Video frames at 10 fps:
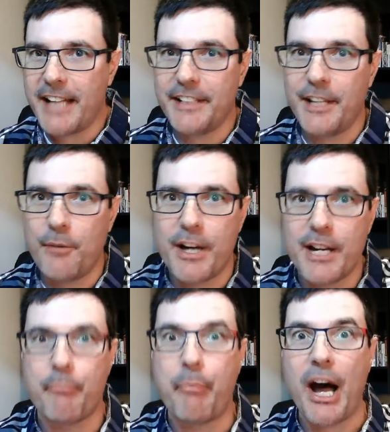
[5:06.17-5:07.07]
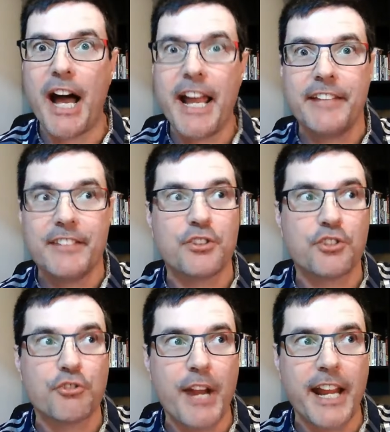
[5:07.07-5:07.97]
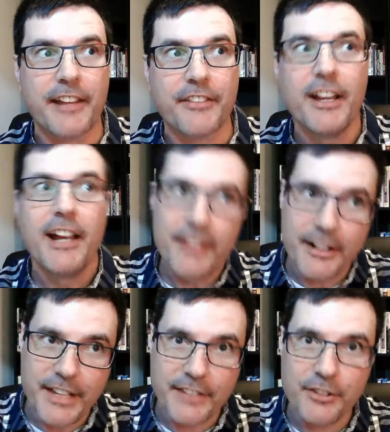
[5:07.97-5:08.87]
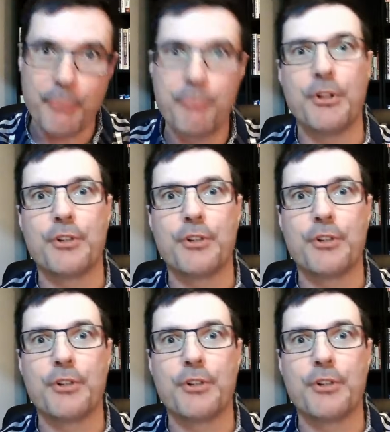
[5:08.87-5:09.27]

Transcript: and they want to buy in the strength. They think they're